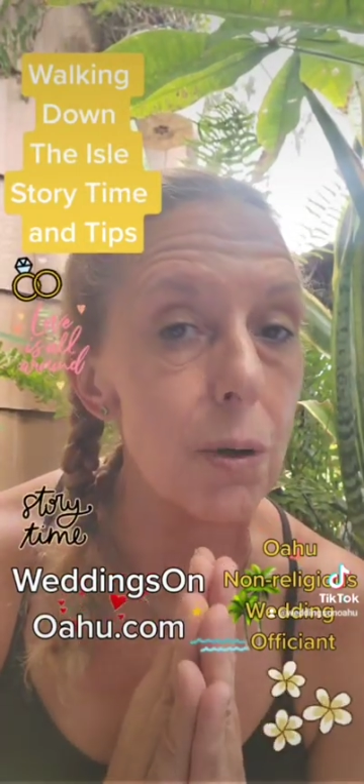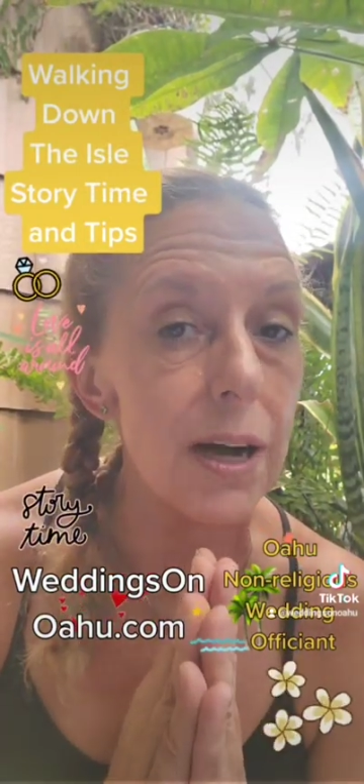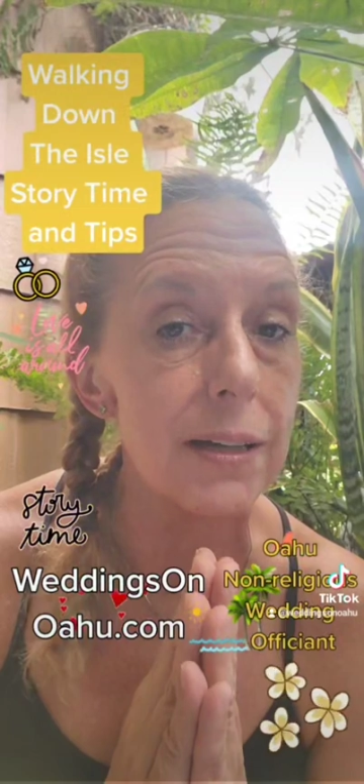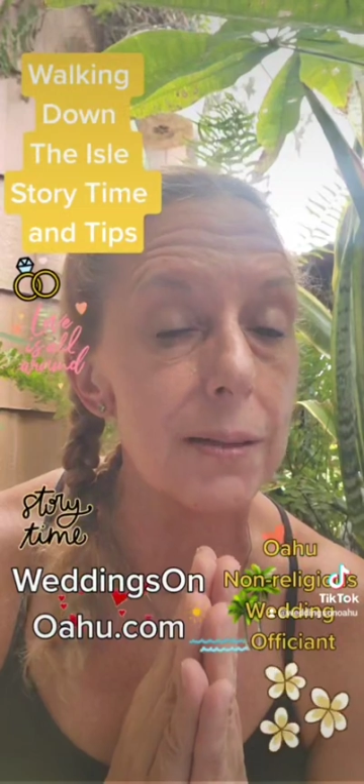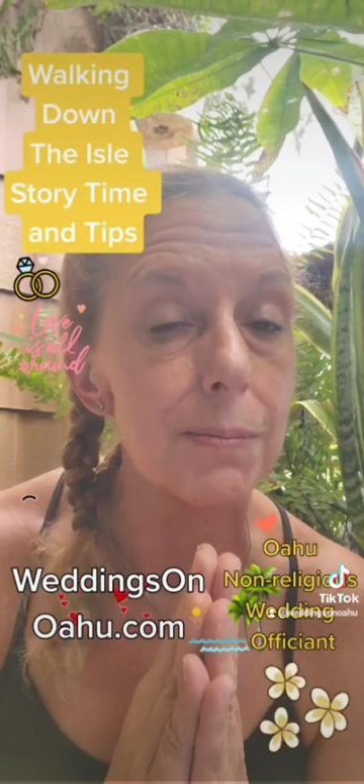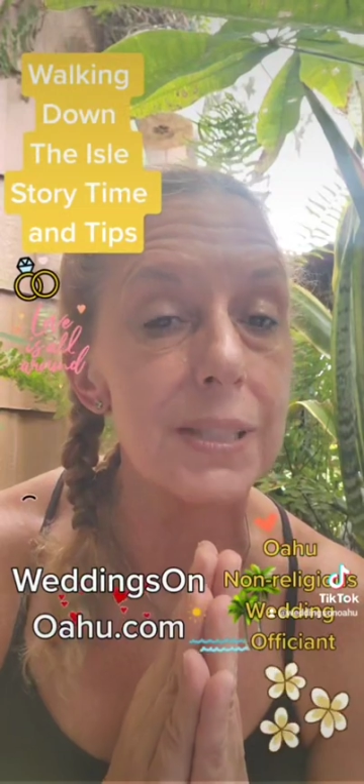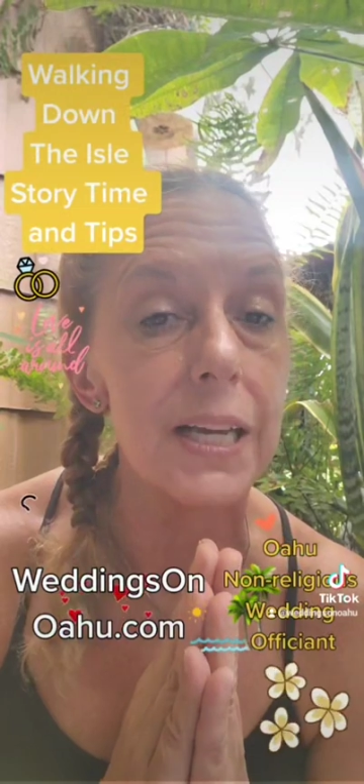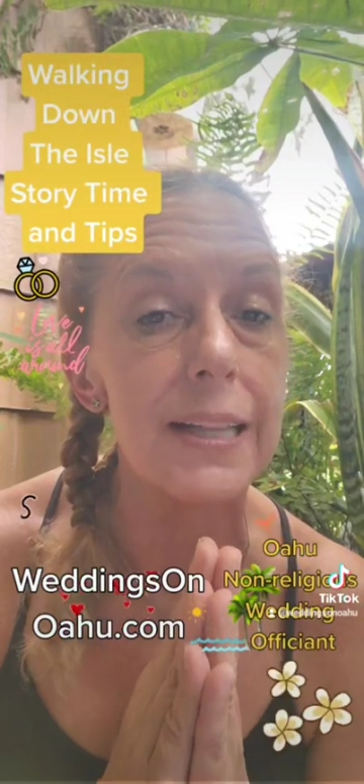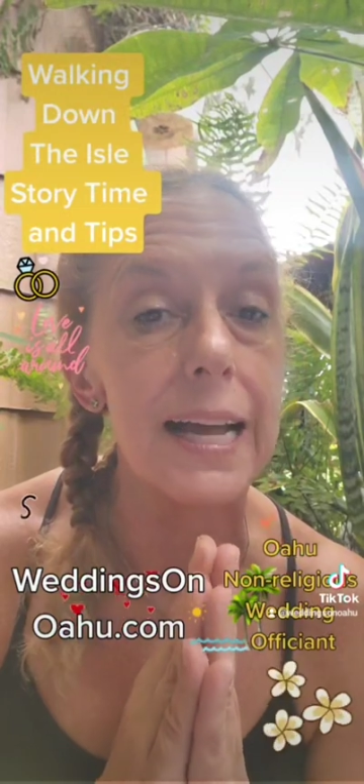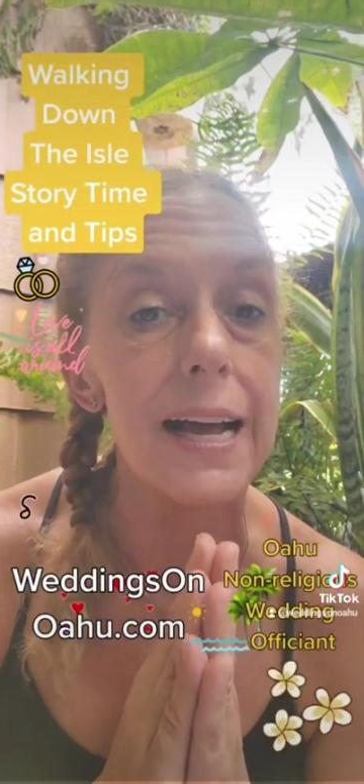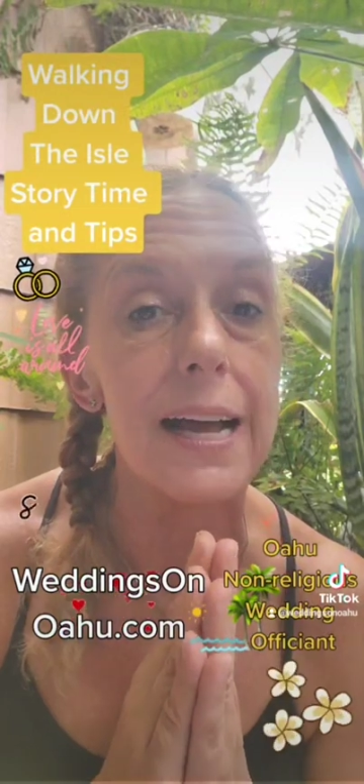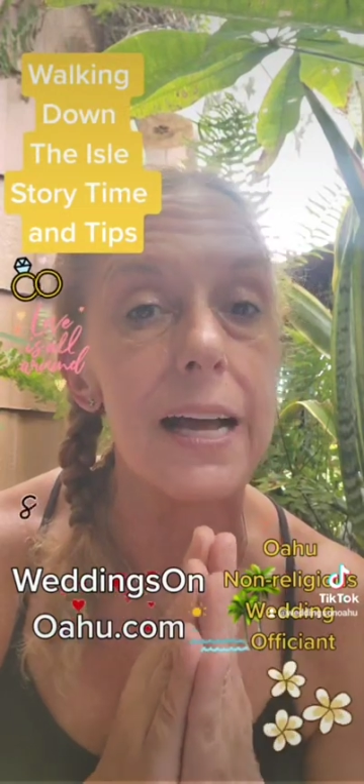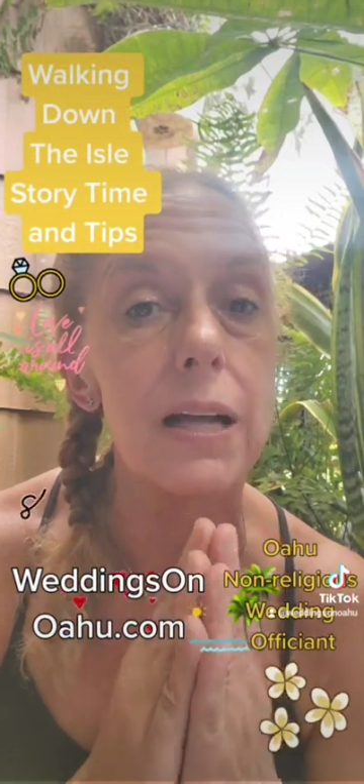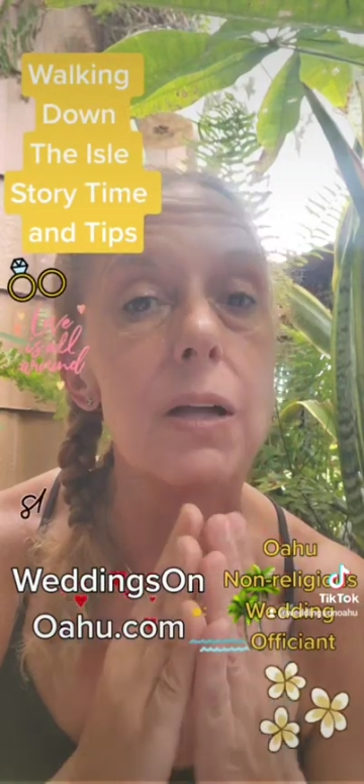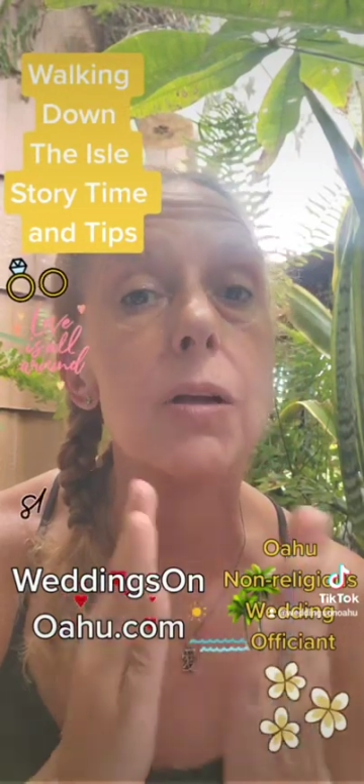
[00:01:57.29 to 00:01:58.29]
walk them down the
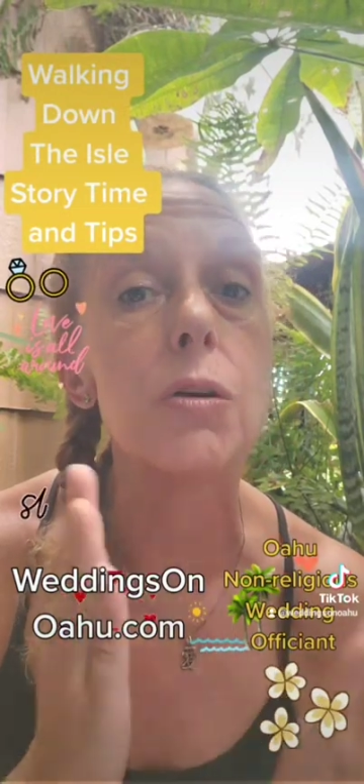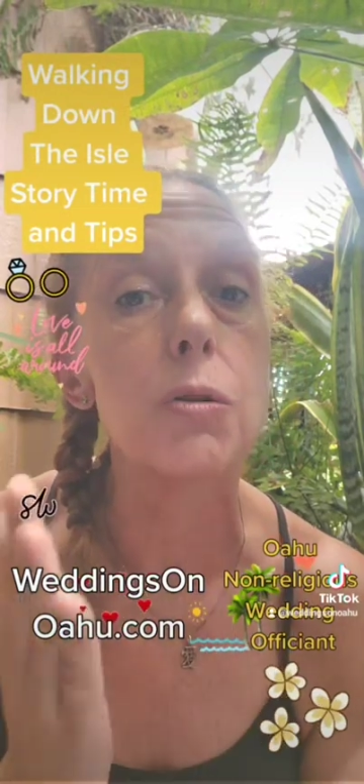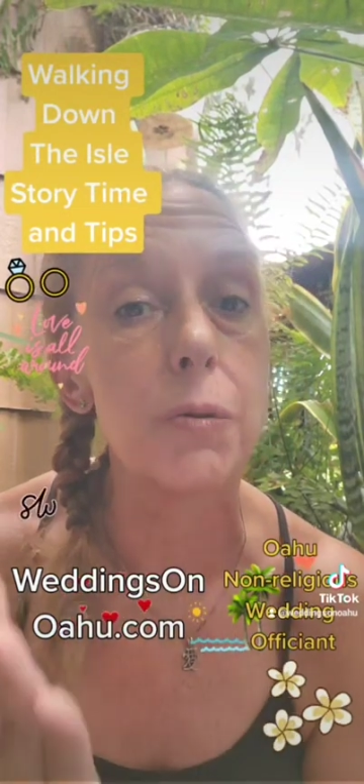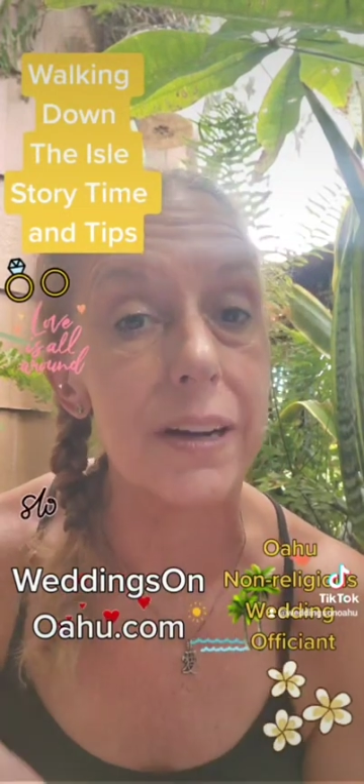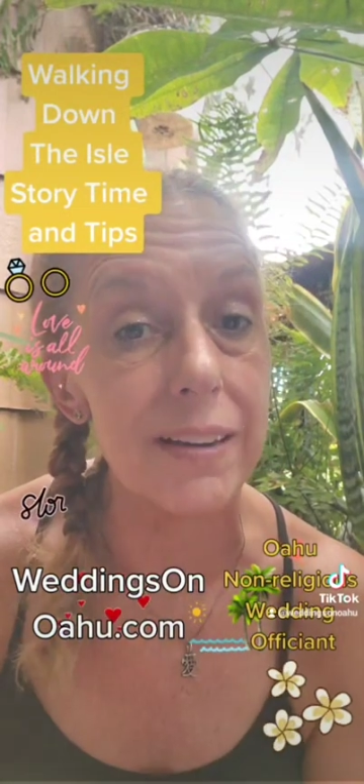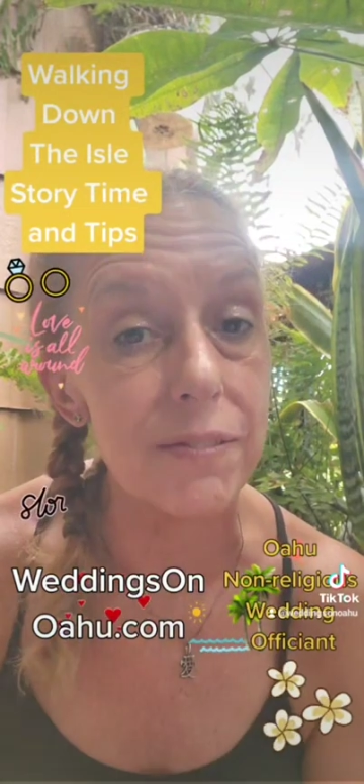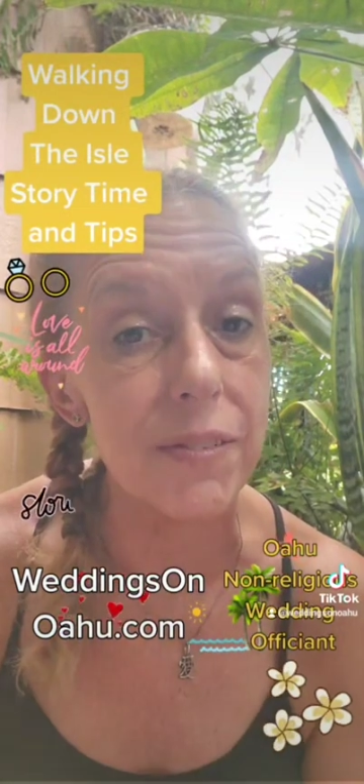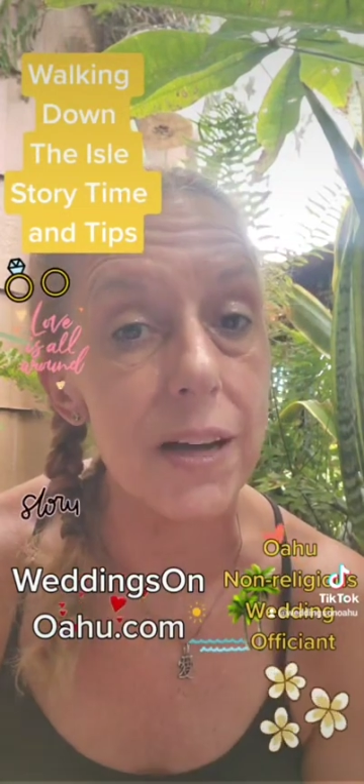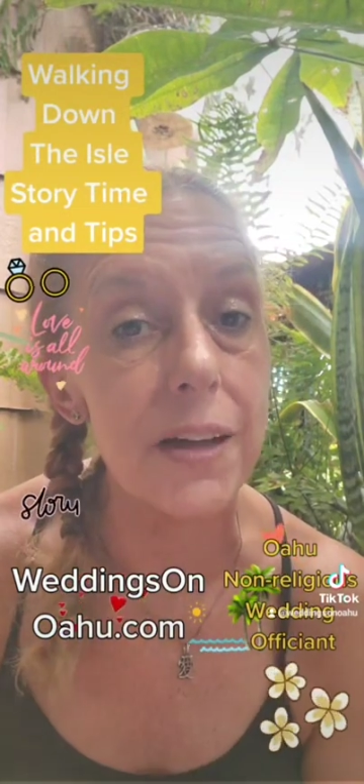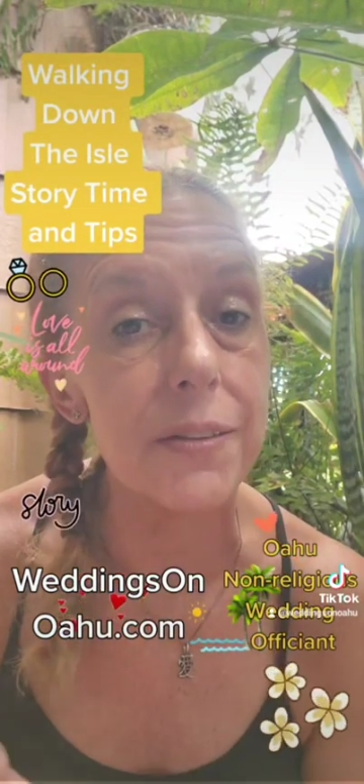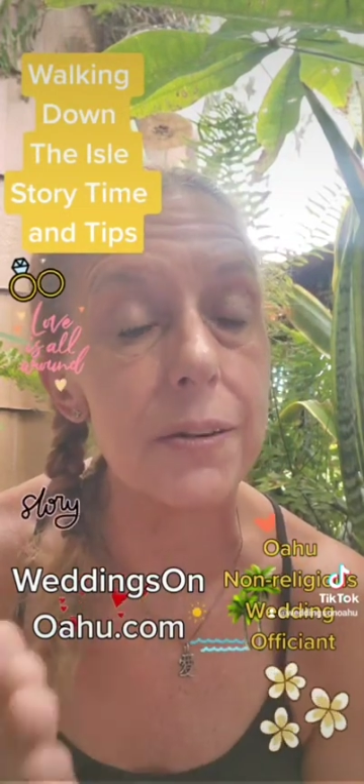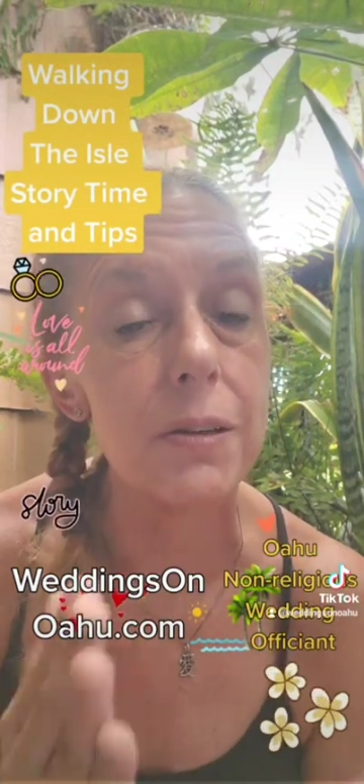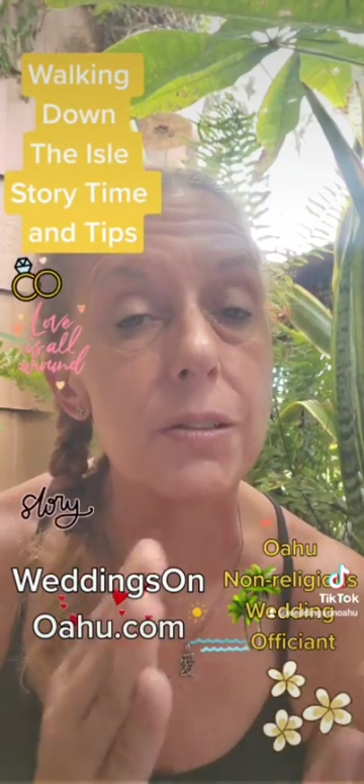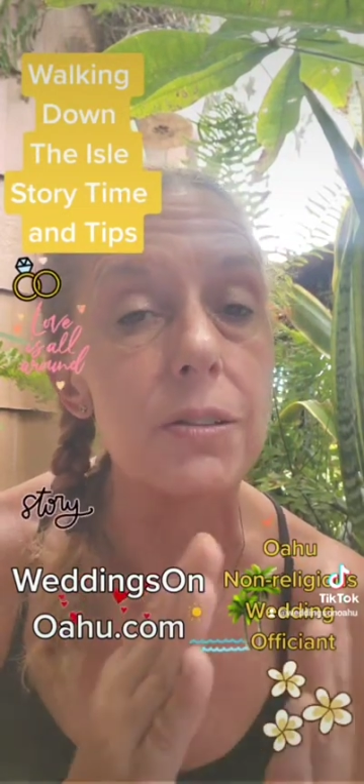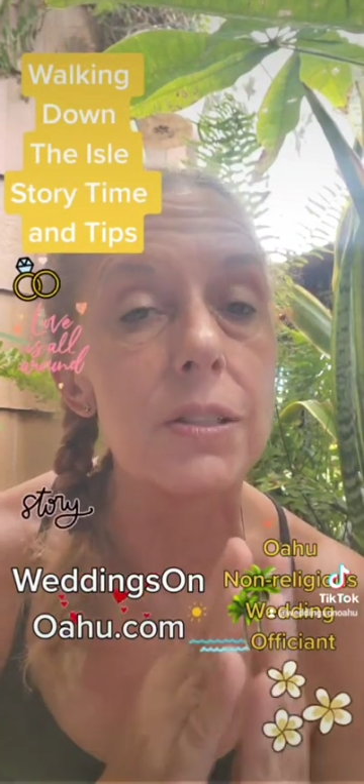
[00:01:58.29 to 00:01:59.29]
aisle,
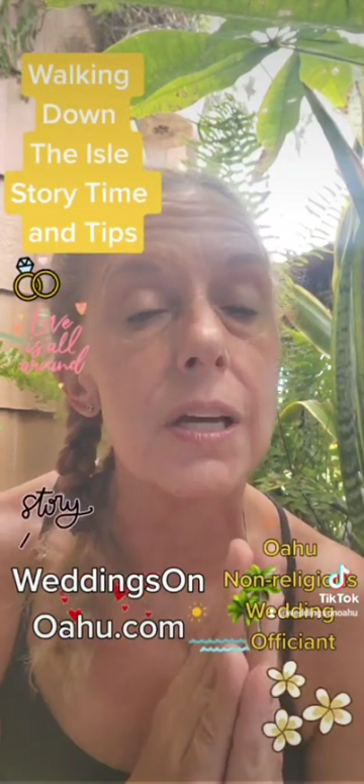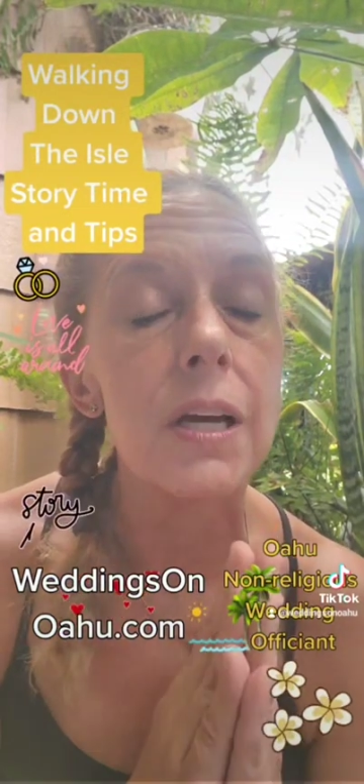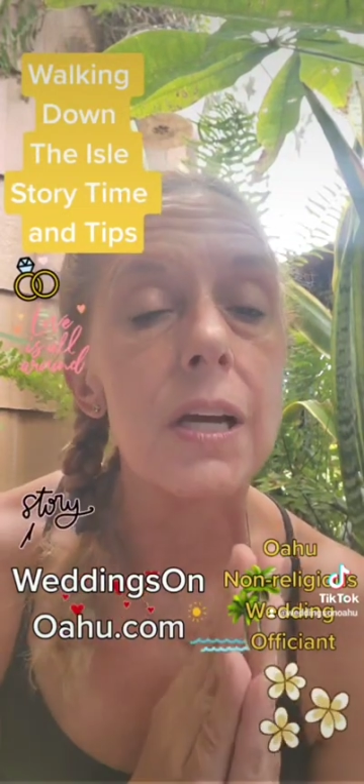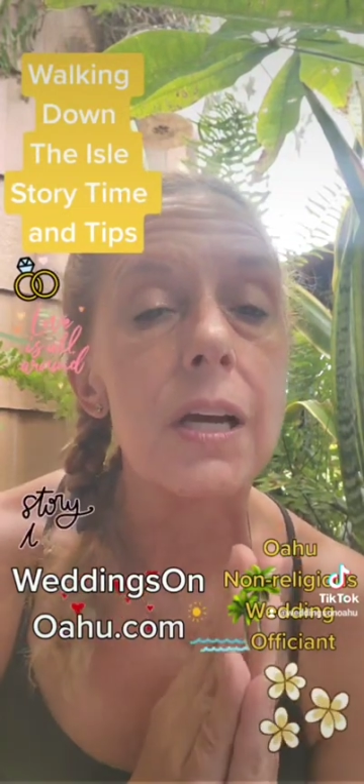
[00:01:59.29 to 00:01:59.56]
grandfathers.